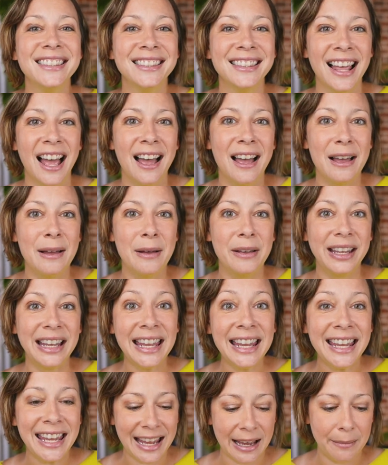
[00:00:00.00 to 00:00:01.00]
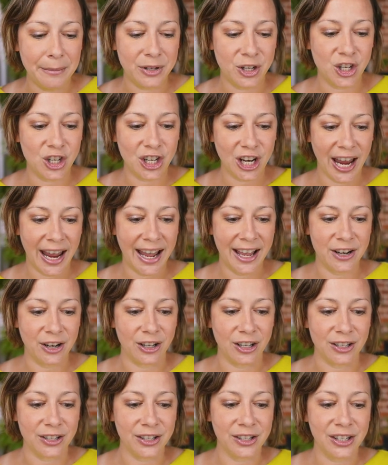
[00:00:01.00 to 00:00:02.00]
Ecamm
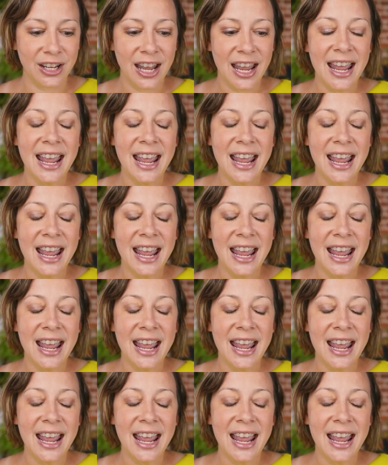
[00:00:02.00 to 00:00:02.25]
channels.